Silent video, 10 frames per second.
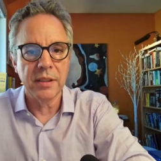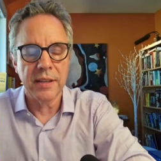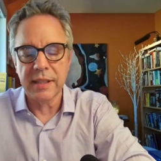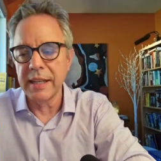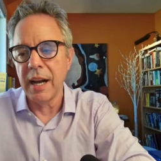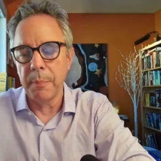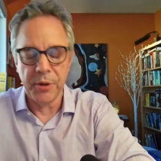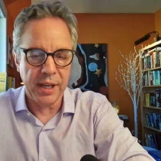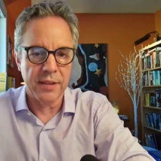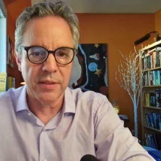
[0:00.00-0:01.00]
as a
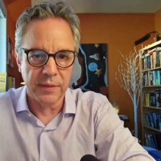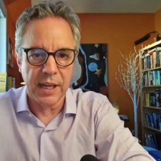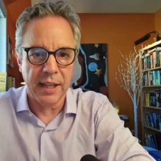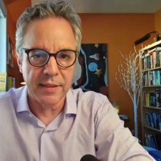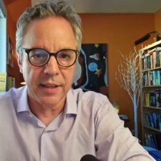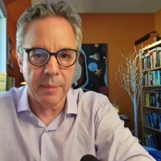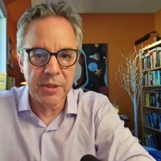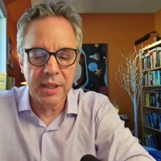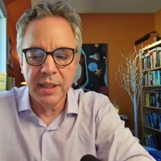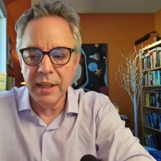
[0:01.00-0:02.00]
comprehensive concept.
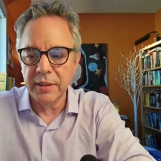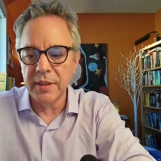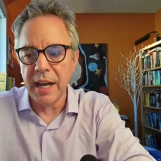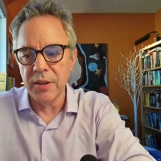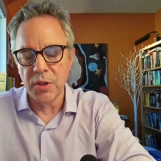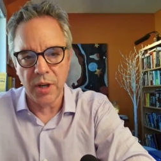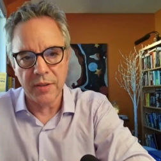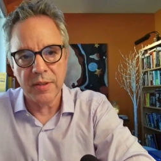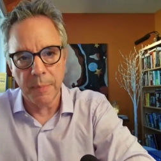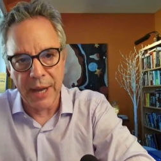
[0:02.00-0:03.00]
It's not
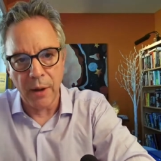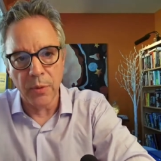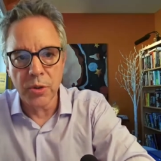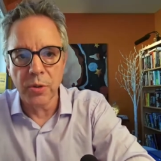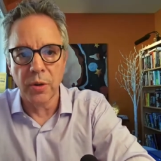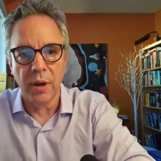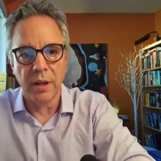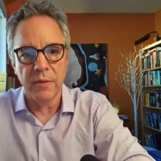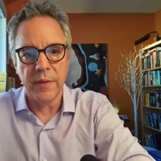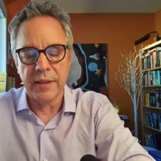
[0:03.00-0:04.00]
just about return on
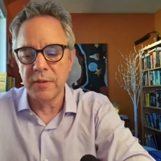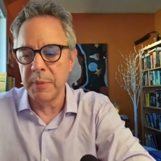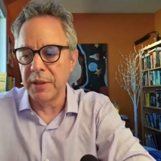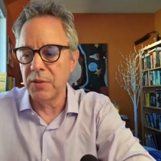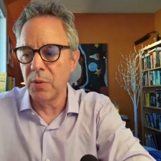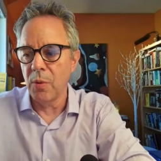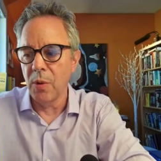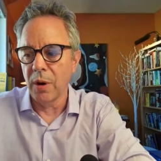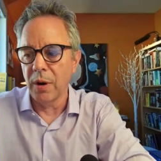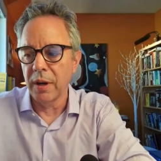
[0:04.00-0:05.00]
investment
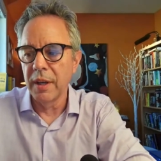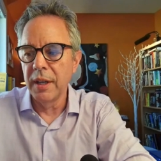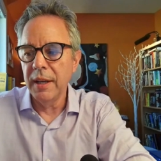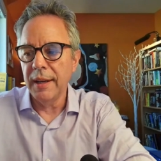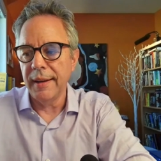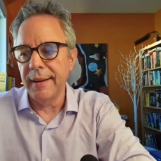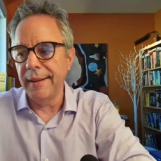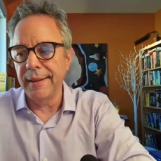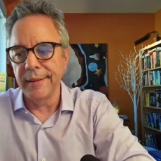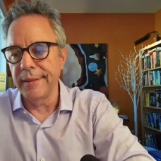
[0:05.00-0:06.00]
or
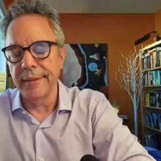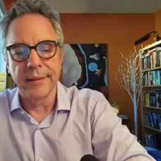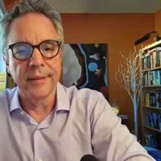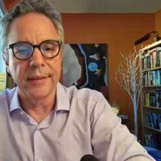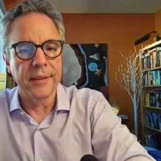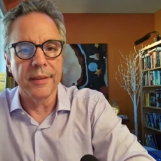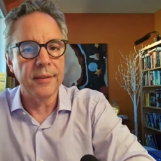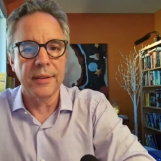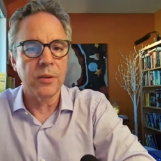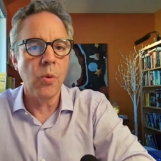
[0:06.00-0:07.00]
uh, the, the,
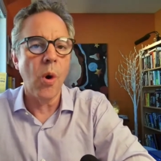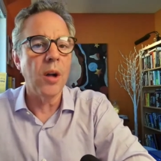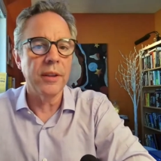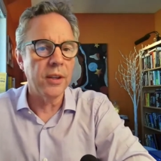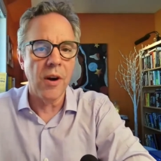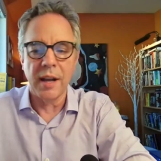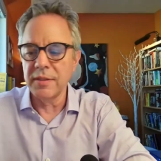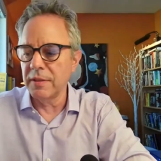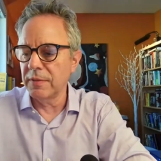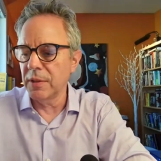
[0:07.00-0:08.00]
qual the
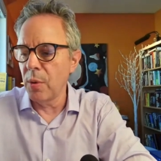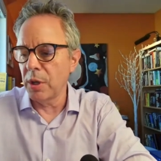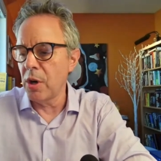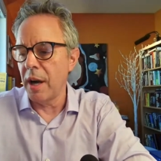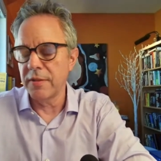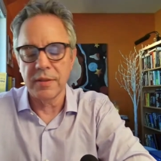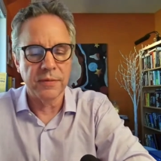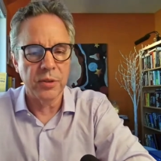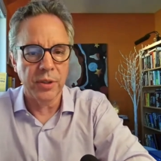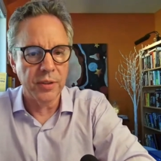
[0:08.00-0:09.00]
cost of lower cost
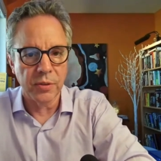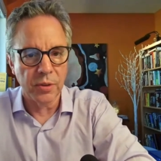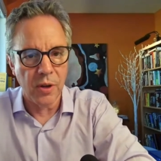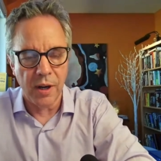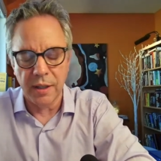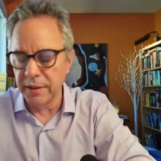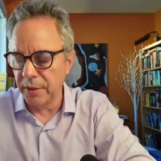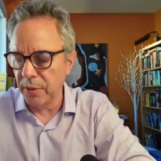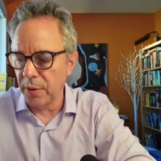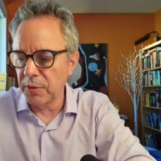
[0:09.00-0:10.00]
of goods or co- you
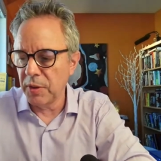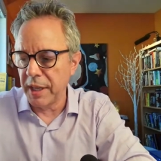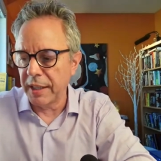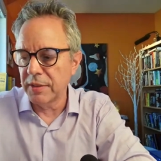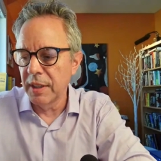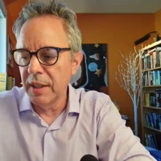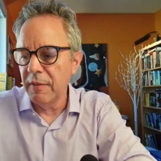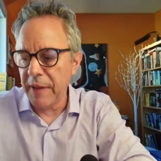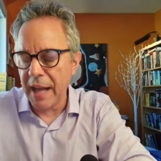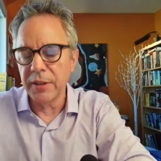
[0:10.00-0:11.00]
know those things.
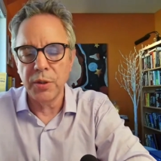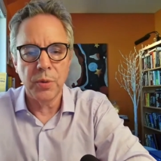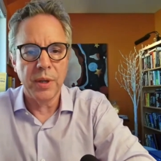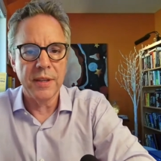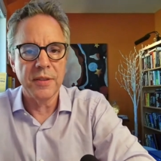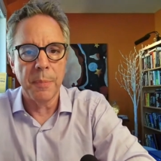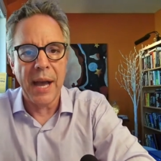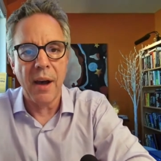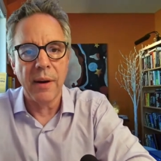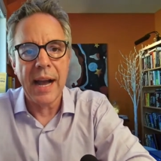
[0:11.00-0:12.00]
Value is
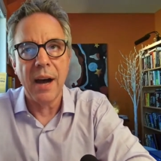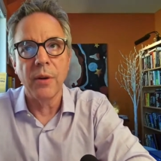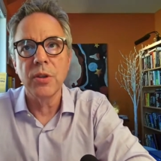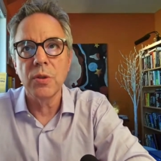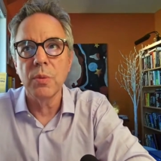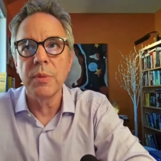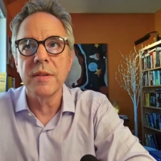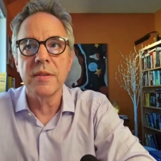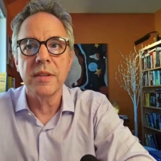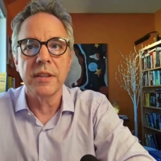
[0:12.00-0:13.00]
about how
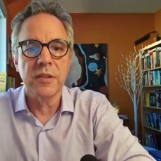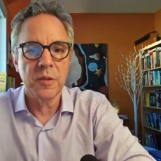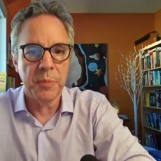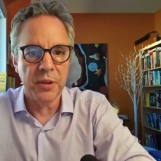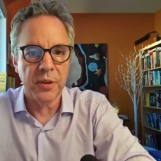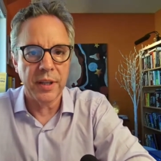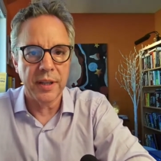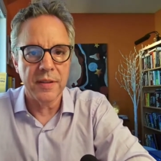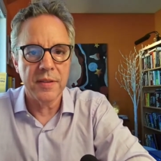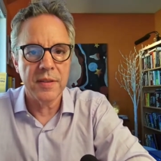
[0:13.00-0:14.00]
humans
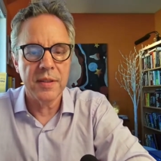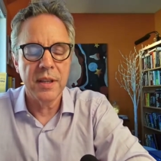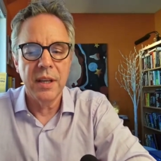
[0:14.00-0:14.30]
experience